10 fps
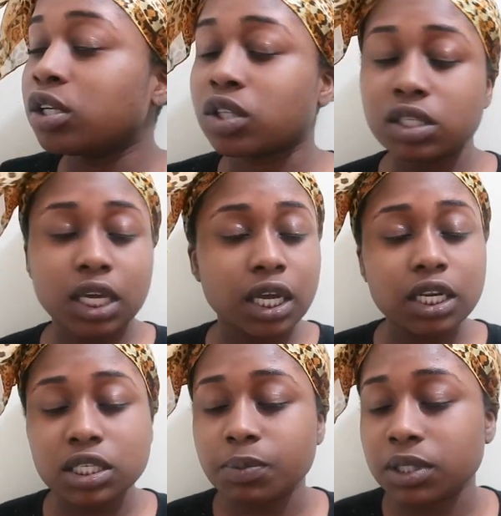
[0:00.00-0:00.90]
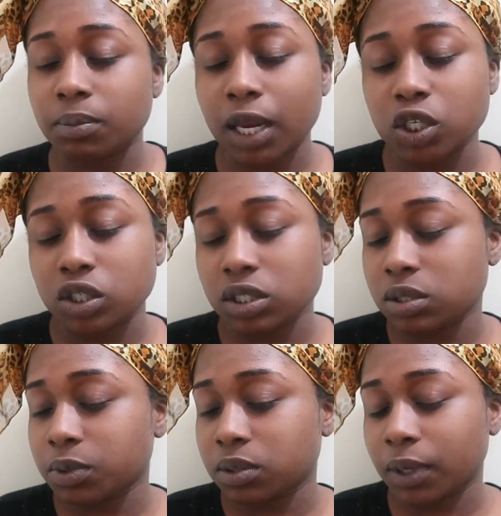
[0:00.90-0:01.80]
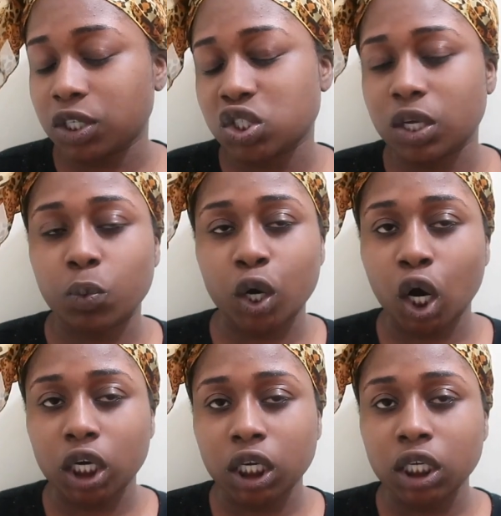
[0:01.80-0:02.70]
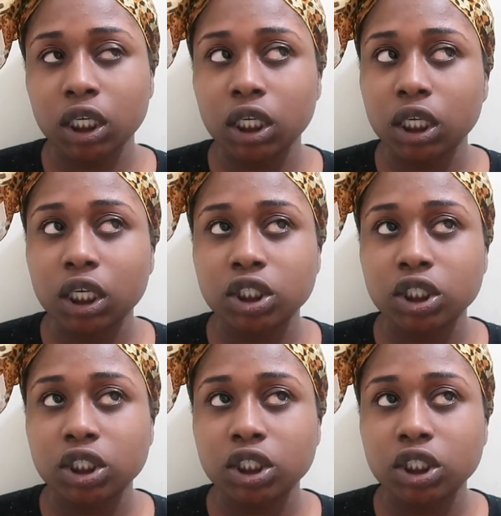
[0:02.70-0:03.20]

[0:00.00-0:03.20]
So I was like, I need to speak to the manager. I need to speak to the manager. She's like, regarding.